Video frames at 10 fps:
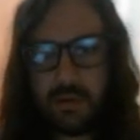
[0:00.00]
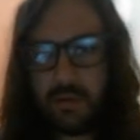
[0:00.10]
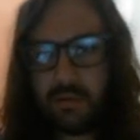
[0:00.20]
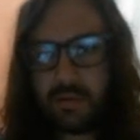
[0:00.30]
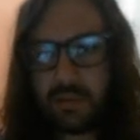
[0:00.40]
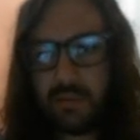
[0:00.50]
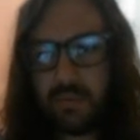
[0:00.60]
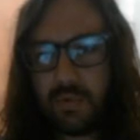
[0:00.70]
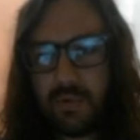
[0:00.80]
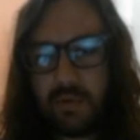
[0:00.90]
For
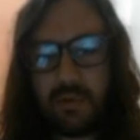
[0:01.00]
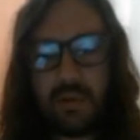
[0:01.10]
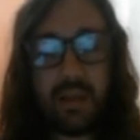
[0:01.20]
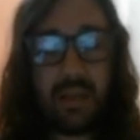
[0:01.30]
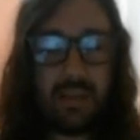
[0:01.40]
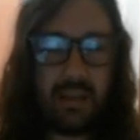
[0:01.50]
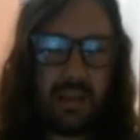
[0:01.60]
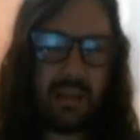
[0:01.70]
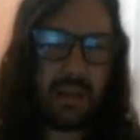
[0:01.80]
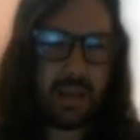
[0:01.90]
example,
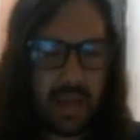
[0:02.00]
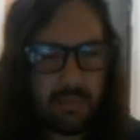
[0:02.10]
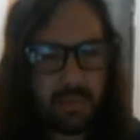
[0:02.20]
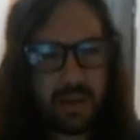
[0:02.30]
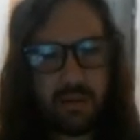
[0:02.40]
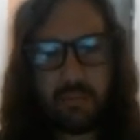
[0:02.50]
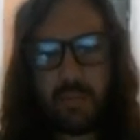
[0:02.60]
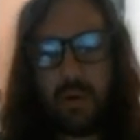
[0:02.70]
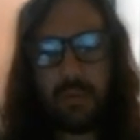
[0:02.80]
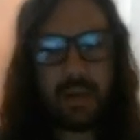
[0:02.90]
in the game here in
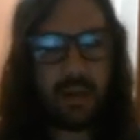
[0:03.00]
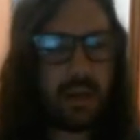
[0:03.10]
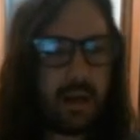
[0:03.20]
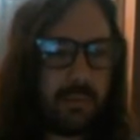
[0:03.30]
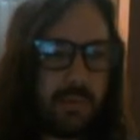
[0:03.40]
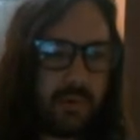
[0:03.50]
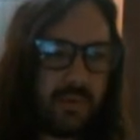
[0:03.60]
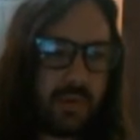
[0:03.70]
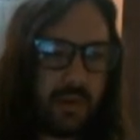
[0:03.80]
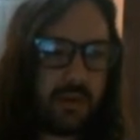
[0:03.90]
Boney, I'm
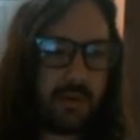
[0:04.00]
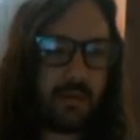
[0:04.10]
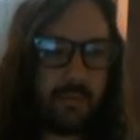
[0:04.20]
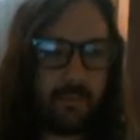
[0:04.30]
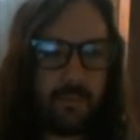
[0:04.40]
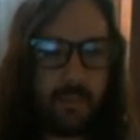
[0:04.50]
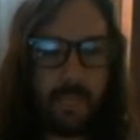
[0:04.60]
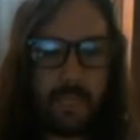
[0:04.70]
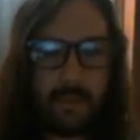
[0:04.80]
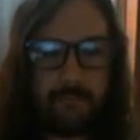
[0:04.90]
using, I'm
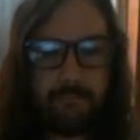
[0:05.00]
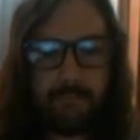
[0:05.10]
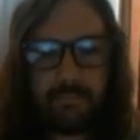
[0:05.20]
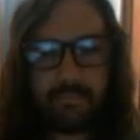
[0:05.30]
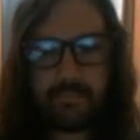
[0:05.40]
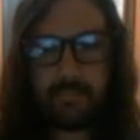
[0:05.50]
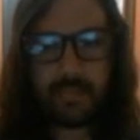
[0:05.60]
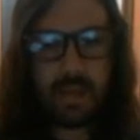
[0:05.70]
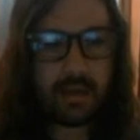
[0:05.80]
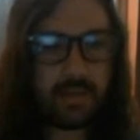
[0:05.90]

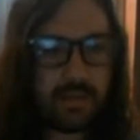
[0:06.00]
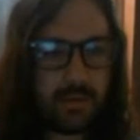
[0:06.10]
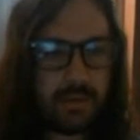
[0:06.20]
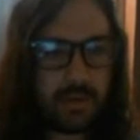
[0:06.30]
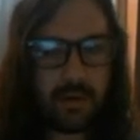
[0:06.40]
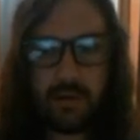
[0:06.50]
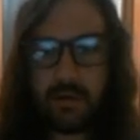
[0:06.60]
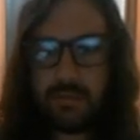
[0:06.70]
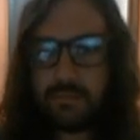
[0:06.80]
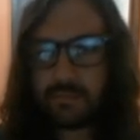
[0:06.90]
gonna show you the
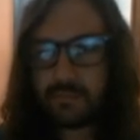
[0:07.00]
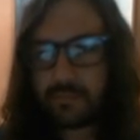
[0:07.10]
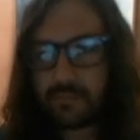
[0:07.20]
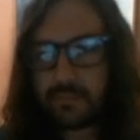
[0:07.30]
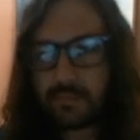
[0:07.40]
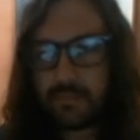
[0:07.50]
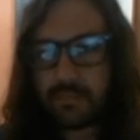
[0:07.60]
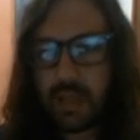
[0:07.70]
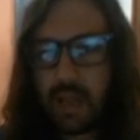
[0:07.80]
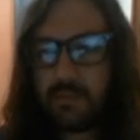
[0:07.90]
color.
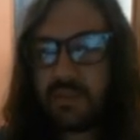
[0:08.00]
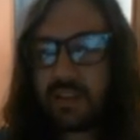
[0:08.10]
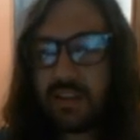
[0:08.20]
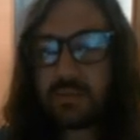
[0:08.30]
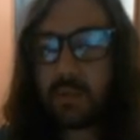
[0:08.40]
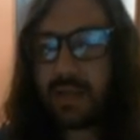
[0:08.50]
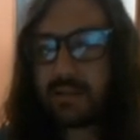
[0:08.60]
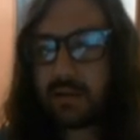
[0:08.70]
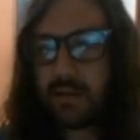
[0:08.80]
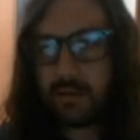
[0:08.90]
I'm using this white
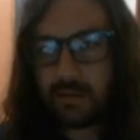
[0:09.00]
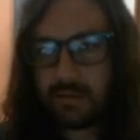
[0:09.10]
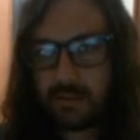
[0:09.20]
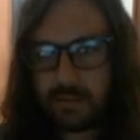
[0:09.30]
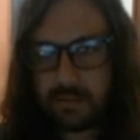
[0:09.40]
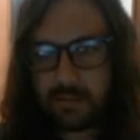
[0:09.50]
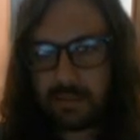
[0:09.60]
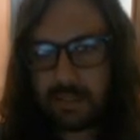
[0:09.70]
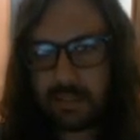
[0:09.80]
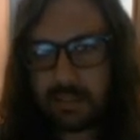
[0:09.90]
color,
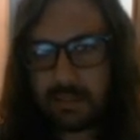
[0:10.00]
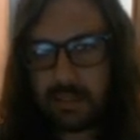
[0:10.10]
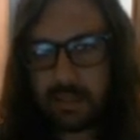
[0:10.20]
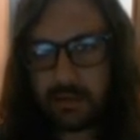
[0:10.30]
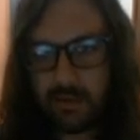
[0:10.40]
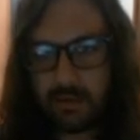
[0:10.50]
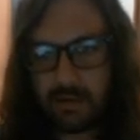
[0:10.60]
that is the color